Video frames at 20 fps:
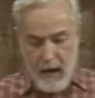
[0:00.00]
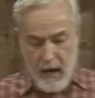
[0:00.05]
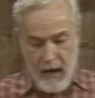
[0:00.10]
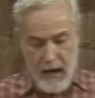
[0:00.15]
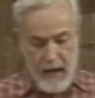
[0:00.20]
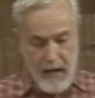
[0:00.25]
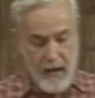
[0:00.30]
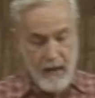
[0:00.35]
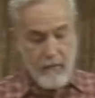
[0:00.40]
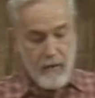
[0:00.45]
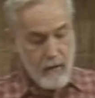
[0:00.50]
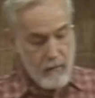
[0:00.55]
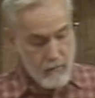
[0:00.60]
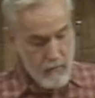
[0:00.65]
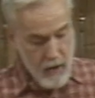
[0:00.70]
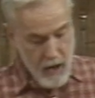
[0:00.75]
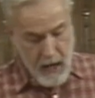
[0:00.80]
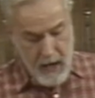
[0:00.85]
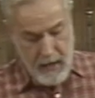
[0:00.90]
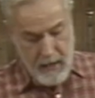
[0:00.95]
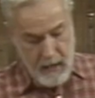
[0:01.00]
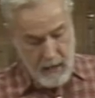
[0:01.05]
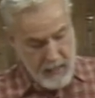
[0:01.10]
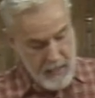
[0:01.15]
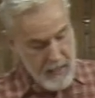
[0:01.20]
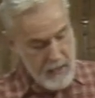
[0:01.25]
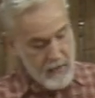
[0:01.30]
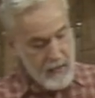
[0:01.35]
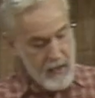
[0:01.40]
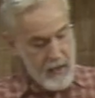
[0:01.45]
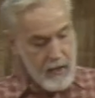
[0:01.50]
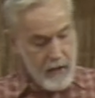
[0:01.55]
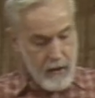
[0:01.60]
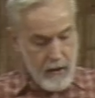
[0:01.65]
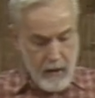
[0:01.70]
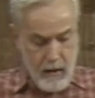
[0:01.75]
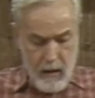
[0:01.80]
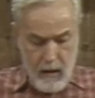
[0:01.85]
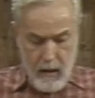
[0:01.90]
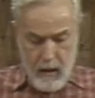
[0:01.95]
I have a rod lathe
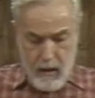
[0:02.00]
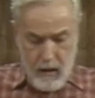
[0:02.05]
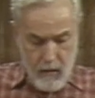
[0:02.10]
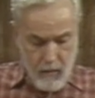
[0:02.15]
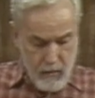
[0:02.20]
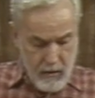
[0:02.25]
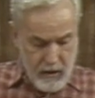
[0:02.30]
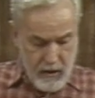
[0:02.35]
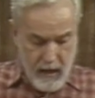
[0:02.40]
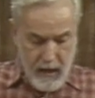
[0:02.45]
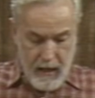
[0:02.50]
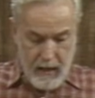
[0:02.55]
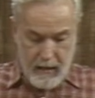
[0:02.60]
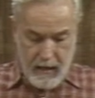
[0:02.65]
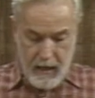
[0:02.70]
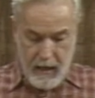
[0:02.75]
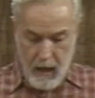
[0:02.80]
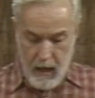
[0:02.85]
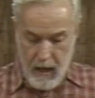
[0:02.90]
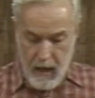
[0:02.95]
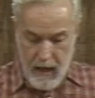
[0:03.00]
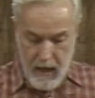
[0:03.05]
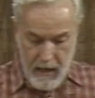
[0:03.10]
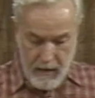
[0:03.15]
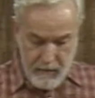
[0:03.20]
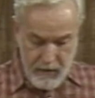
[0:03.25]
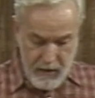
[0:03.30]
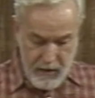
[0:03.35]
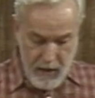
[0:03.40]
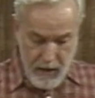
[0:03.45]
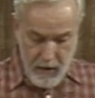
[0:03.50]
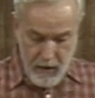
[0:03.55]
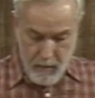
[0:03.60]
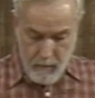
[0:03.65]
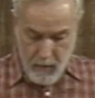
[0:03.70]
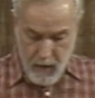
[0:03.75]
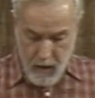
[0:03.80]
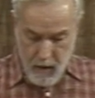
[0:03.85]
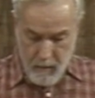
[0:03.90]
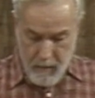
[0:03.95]
here which has a live center,
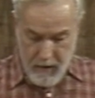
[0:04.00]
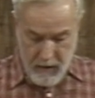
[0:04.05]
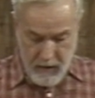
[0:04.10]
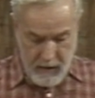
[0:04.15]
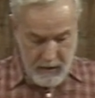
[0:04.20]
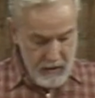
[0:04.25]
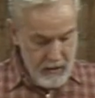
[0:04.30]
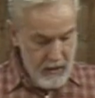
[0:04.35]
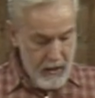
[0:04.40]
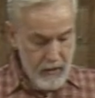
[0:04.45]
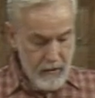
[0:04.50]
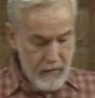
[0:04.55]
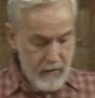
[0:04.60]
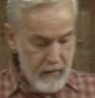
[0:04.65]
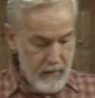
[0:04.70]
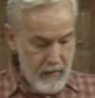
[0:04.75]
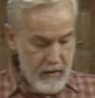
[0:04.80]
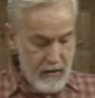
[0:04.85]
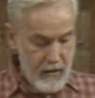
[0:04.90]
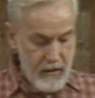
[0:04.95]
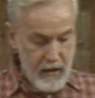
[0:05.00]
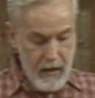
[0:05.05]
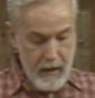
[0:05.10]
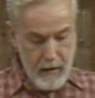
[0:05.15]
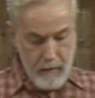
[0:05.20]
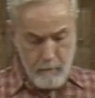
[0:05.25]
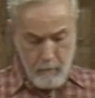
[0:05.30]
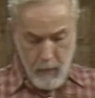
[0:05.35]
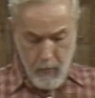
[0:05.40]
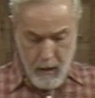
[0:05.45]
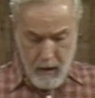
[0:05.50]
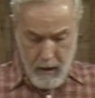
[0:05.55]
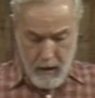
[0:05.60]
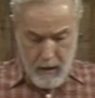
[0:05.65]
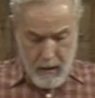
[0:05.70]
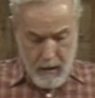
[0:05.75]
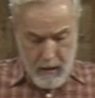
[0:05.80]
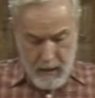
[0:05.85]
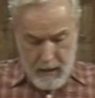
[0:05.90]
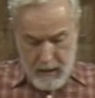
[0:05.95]
ball bearing center on this end,
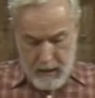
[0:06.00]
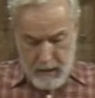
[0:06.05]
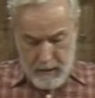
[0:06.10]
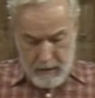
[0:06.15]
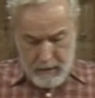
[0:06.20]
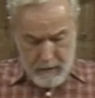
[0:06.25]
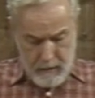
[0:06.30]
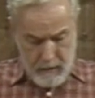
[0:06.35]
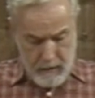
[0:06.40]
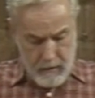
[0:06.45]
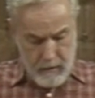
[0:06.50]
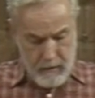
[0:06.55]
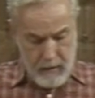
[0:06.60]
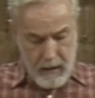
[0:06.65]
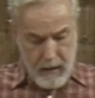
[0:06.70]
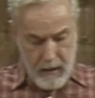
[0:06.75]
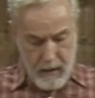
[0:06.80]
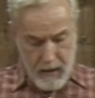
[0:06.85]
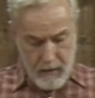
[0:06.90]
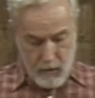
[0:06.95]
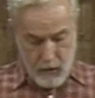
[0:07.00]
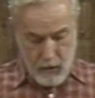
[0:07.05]
and I have a